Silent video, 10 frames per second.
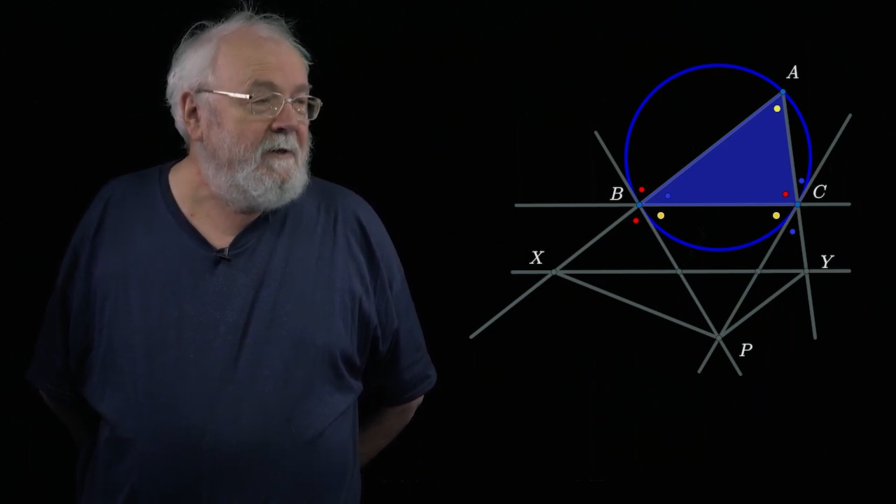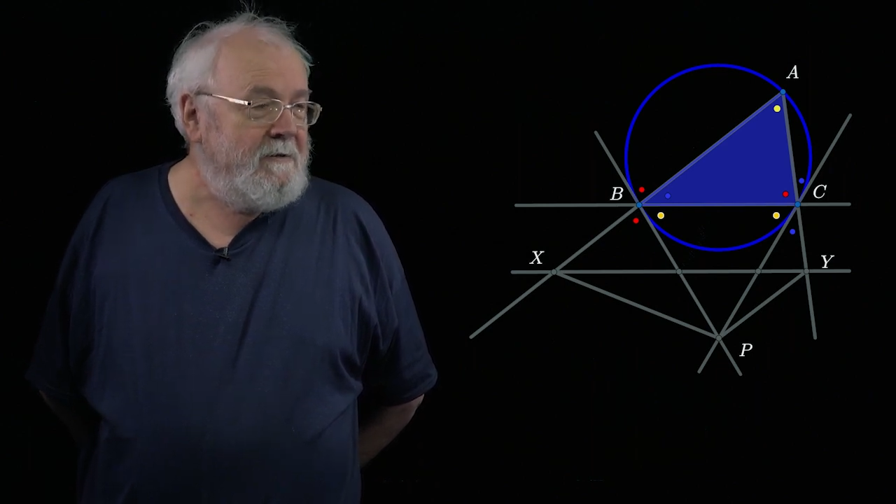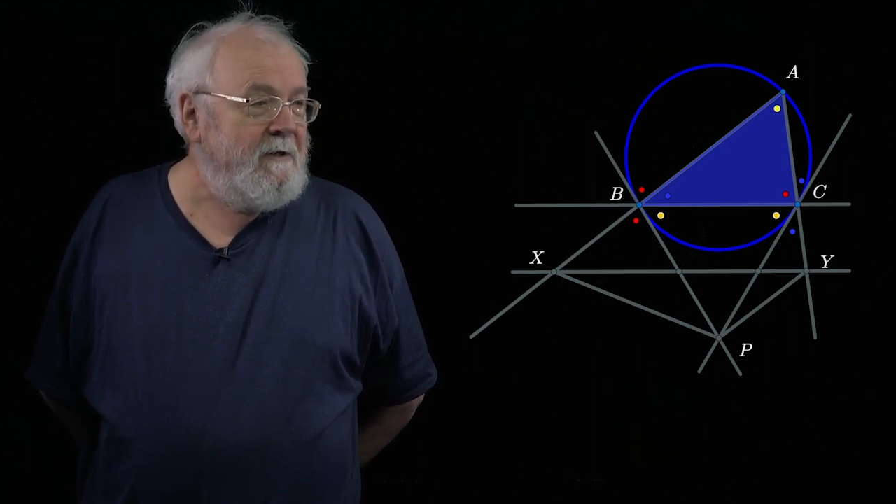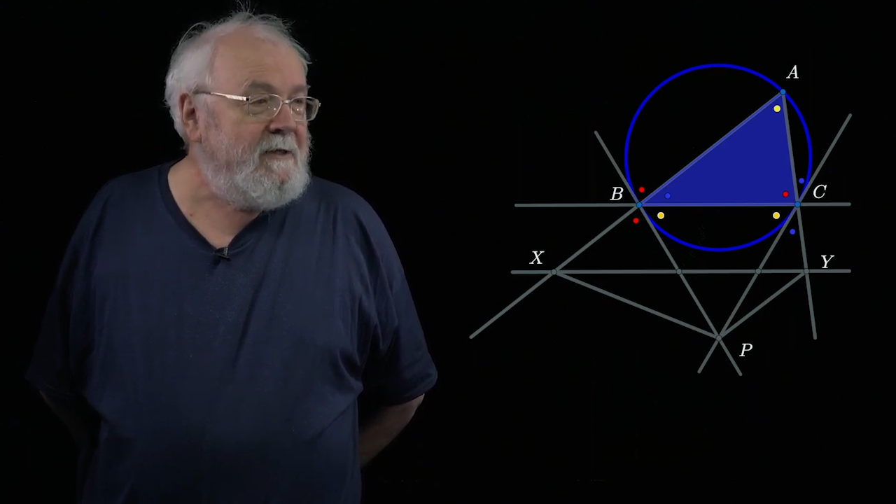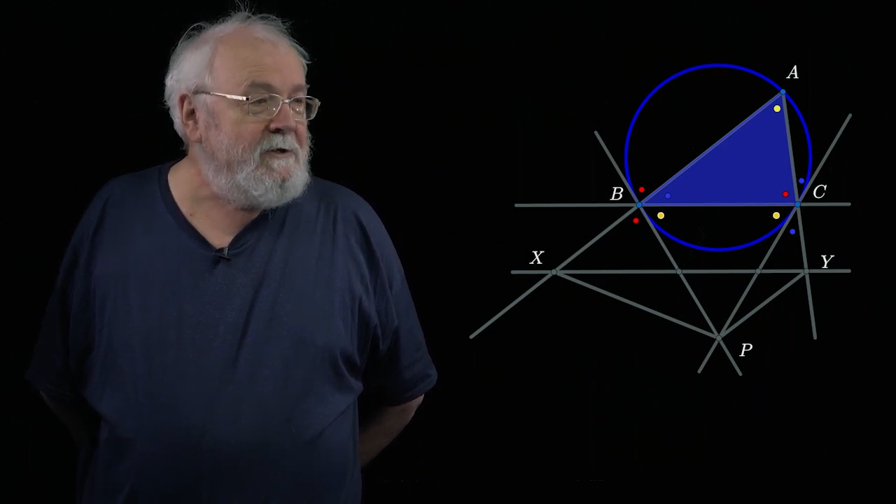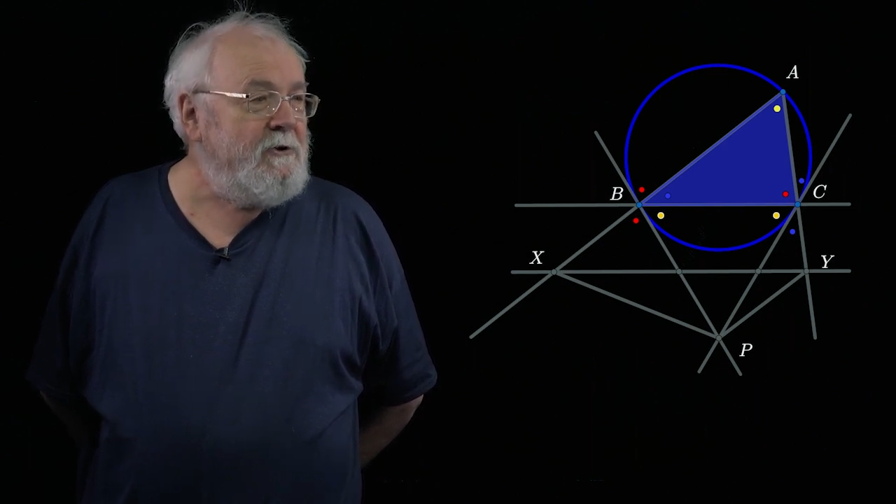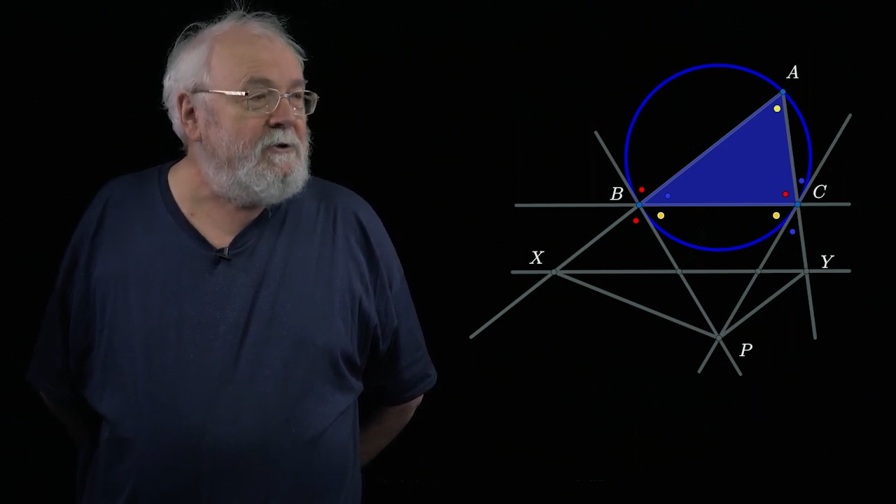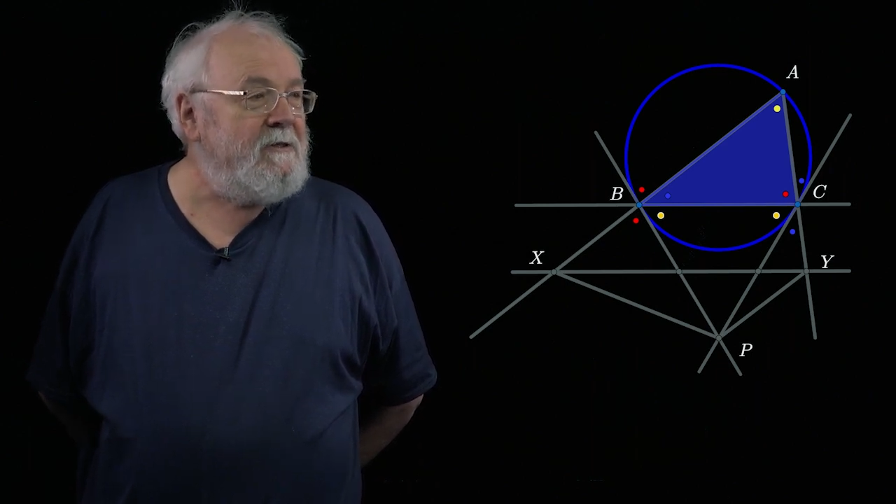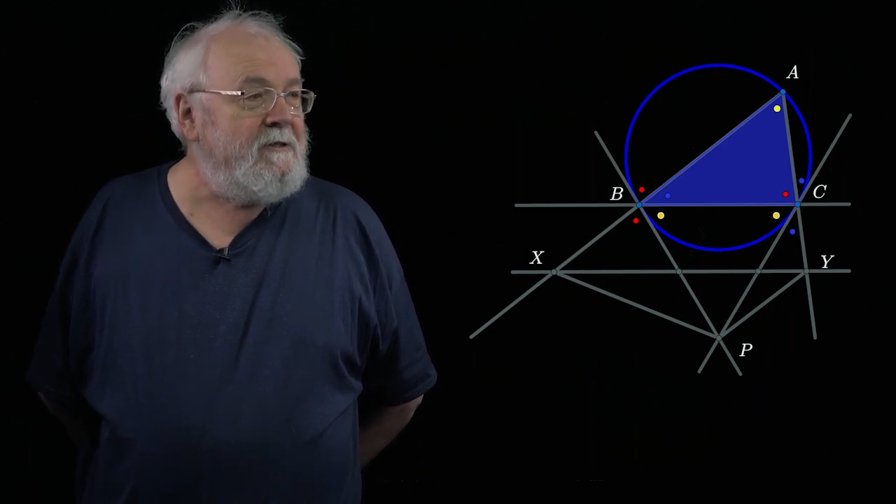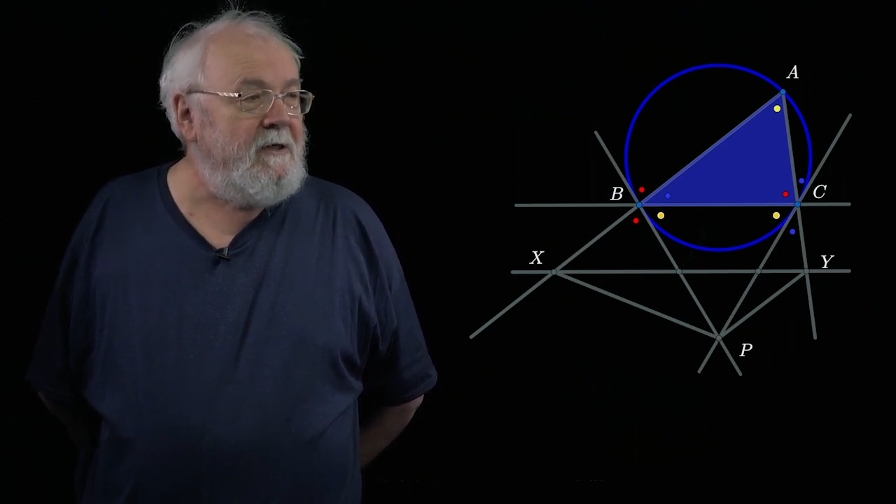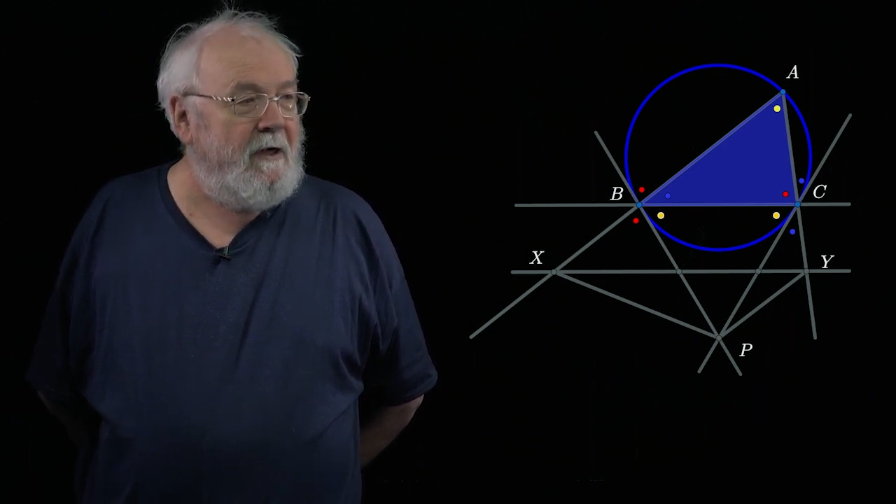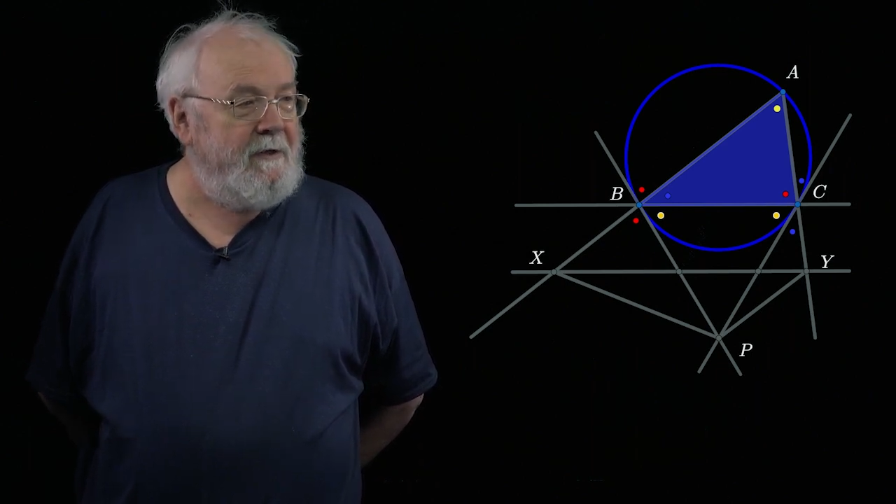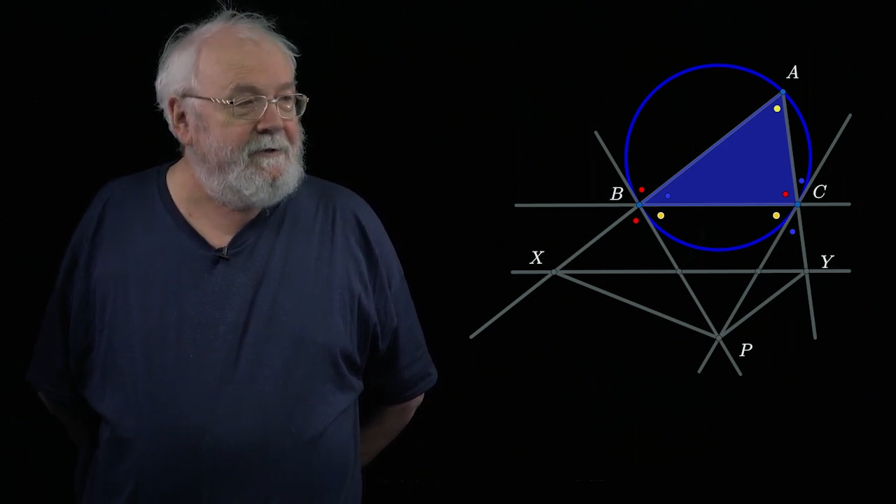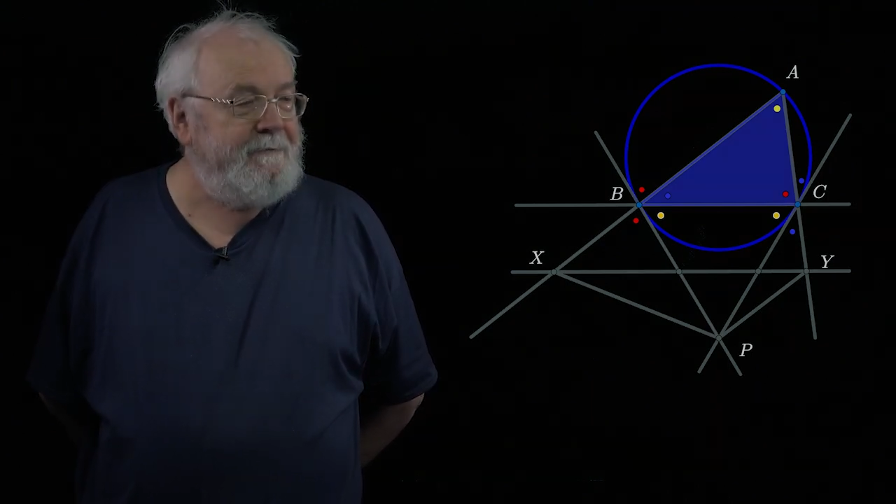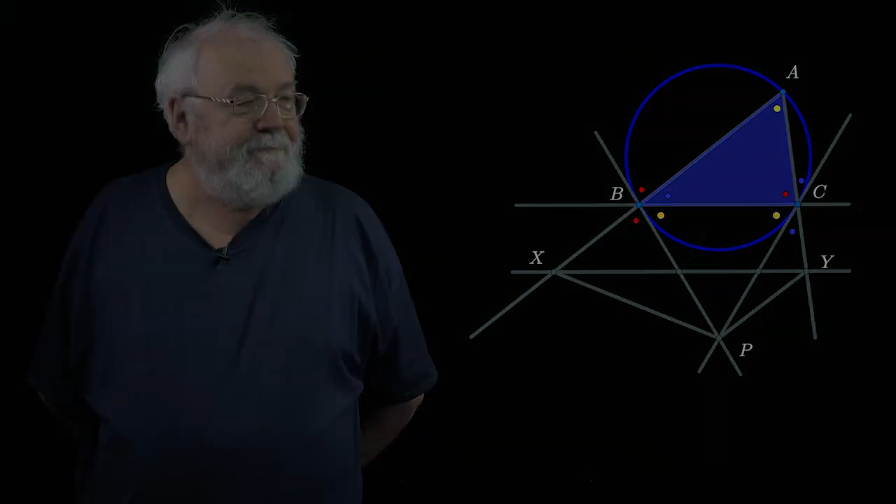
So that's a good start.